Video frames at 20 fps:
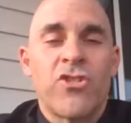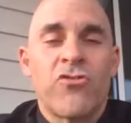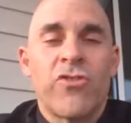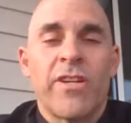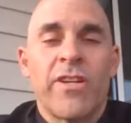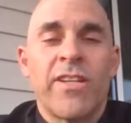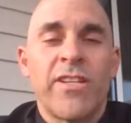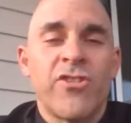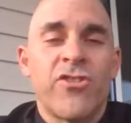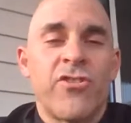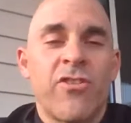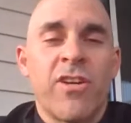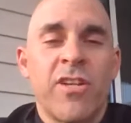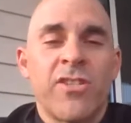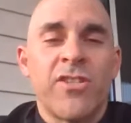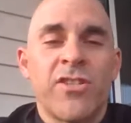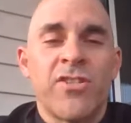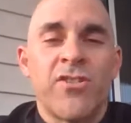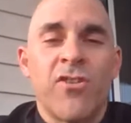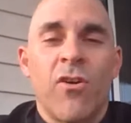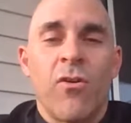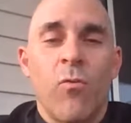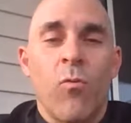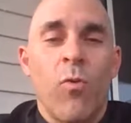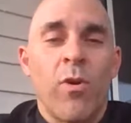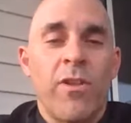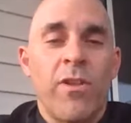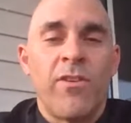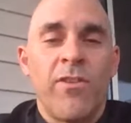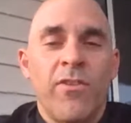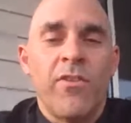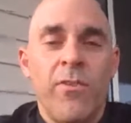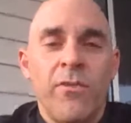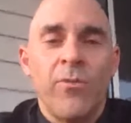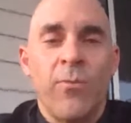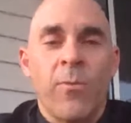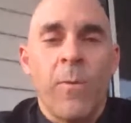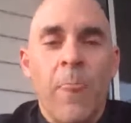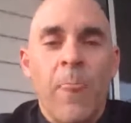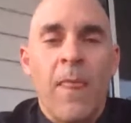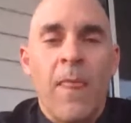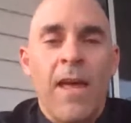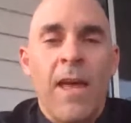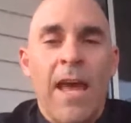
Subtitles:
strict instructions on what to do,